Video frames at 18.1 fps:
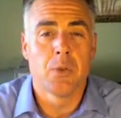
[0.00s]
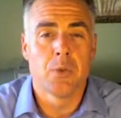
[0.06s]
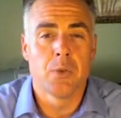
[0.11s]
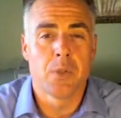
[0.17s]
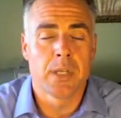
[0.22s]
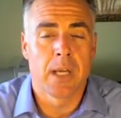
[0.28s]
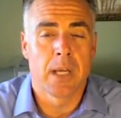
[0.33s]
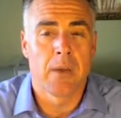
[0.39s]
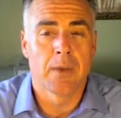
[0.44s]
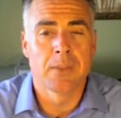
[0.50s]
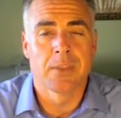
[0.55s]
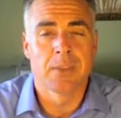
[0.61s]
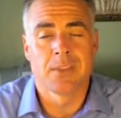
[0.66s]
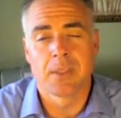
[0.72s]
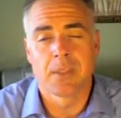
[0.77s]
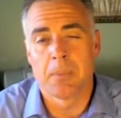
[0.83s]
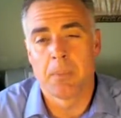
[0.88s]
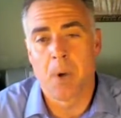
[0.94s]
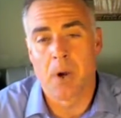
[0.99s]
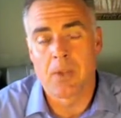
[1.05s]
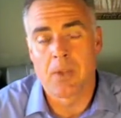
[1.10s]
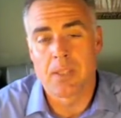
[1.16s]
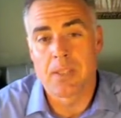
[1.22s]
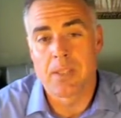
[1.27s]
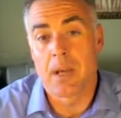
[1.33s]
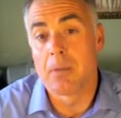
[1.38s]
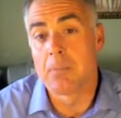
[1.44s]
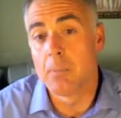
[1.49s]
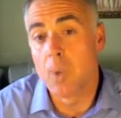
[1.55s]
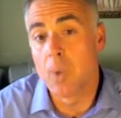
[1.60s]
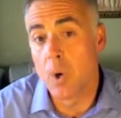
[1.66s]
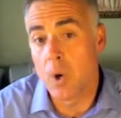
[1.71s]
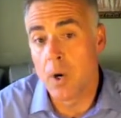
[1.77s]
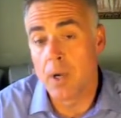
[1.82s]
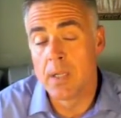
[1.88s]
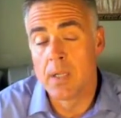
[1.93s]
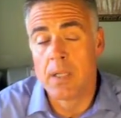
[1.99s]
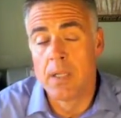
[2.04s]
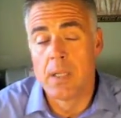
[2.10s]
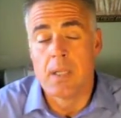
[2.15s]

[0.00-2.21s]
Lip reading: $800, in some parts of town more.